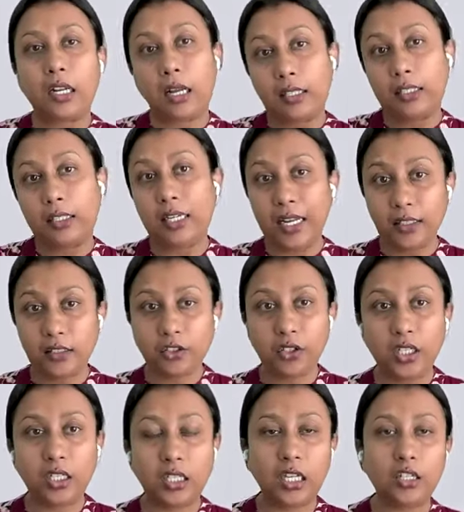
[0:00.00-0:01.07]
But the
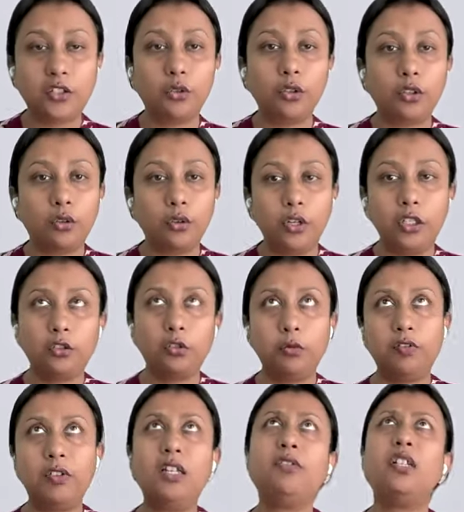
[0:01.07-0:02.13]
next 3 days, you're
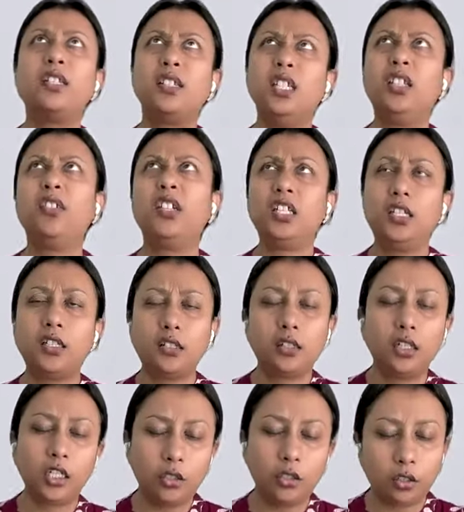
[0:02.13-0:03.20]
going to be, well, we'll see whether
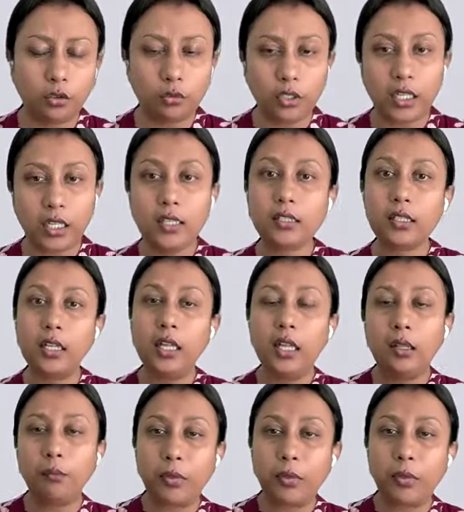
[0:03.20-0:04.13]
it's 3 or 2 days.